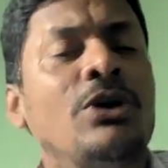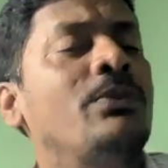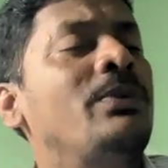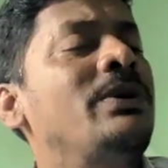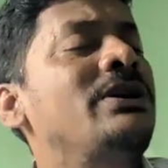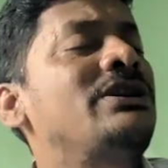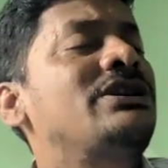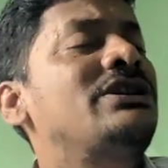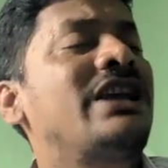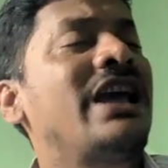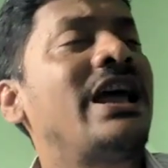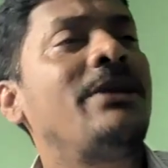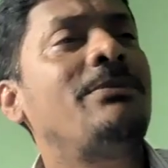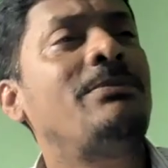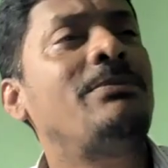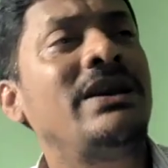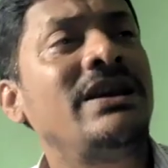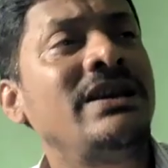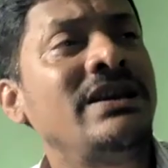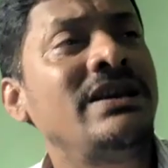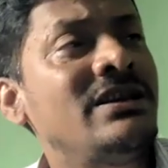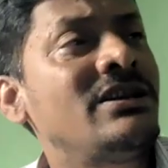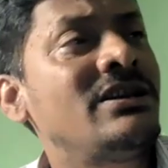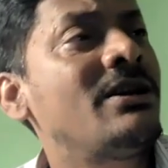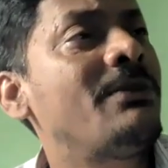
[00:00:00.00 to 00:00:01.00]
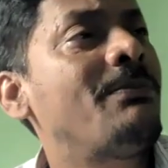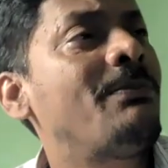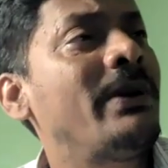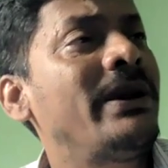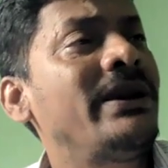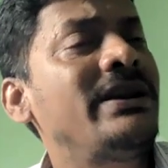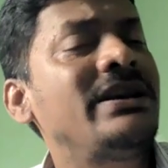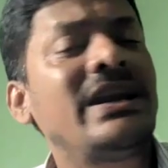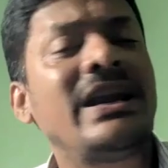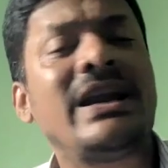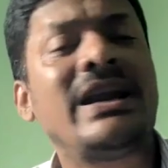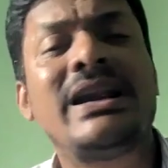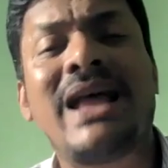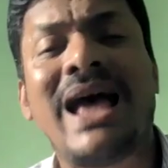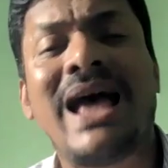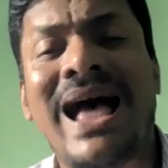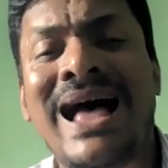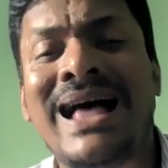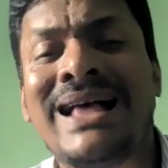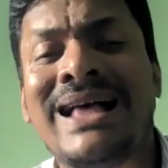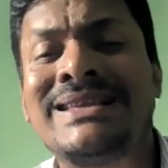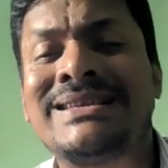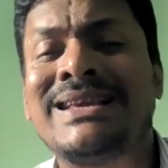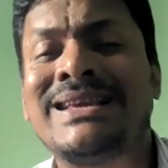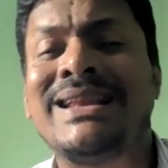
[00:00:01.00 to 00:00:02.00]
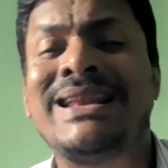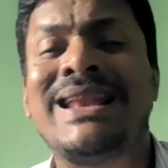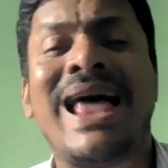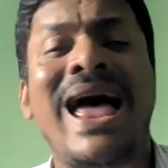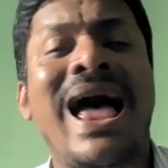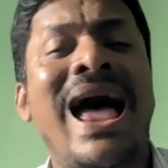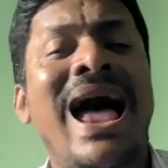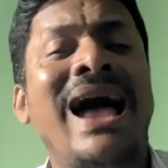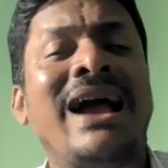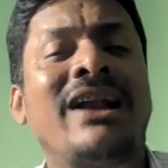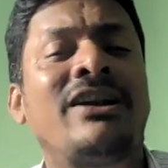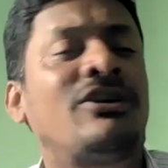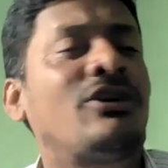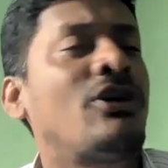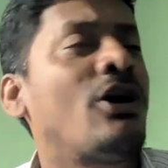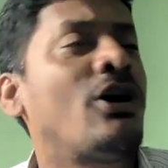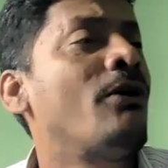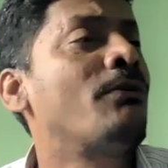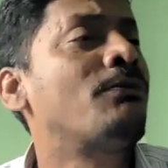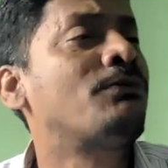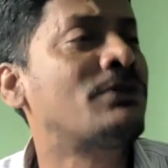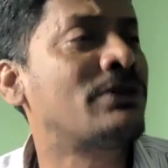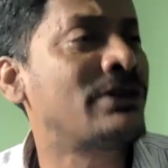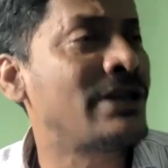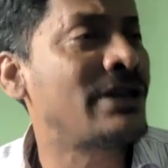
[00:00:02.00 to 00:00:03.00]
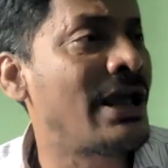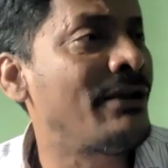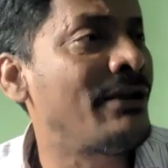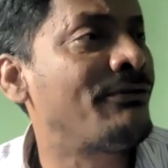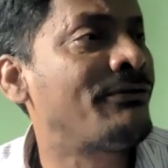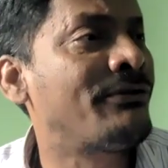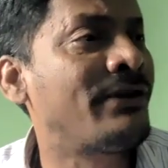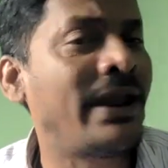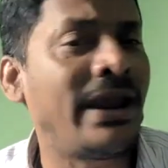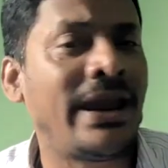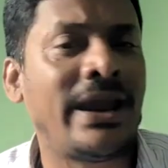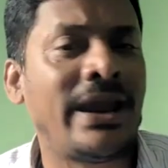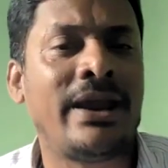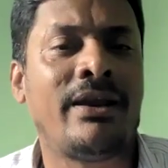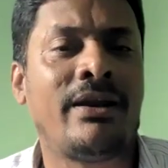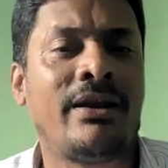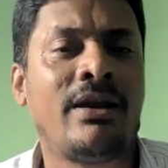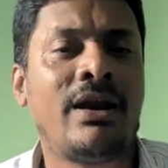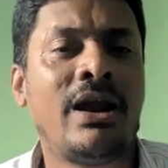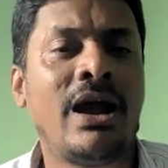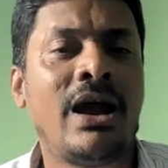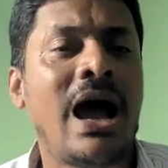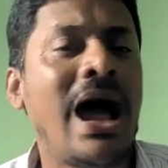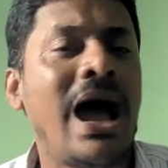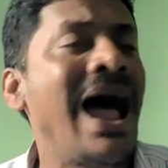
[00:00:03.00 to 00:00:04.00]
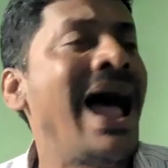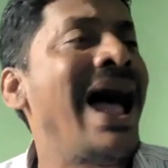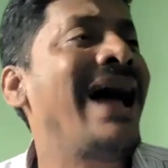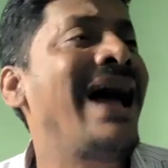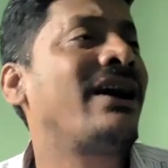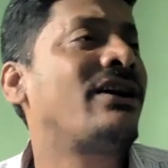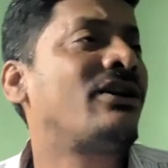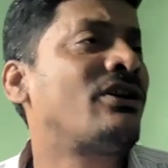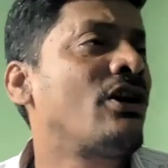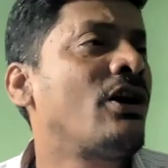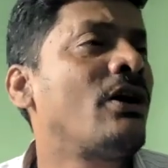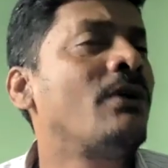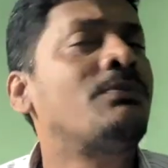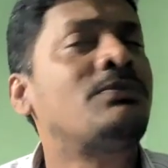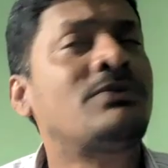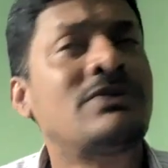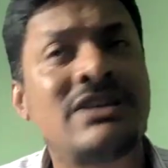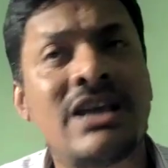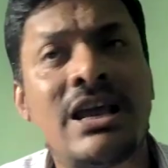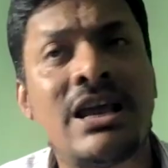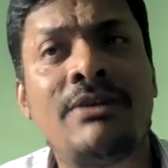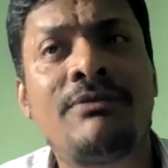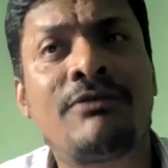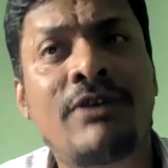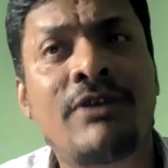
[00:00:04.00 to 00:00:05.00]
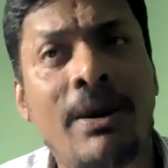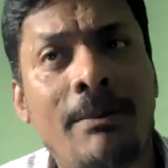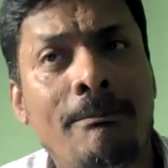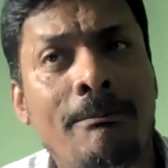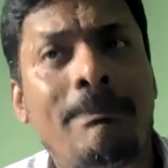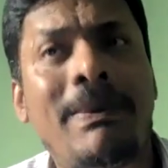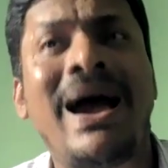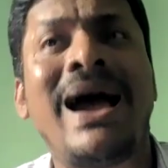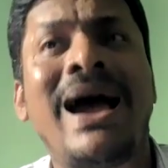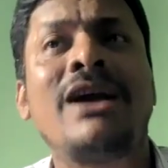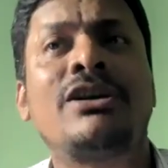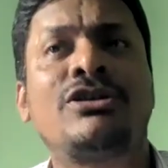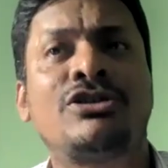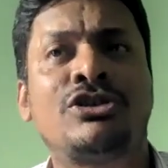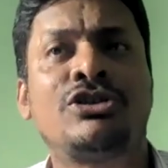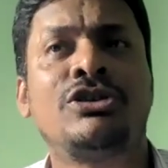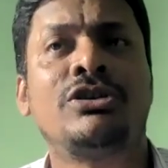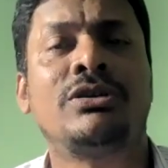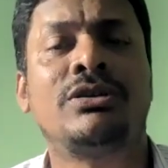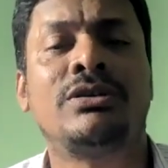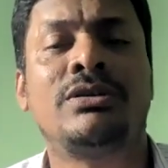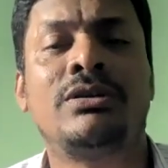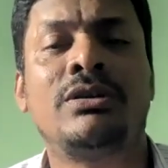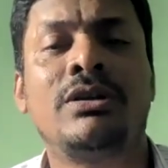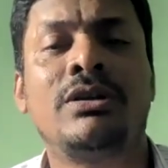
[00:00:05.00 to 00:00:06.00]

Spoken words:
which can be interpreted as an act of self-care, act of self-compassion,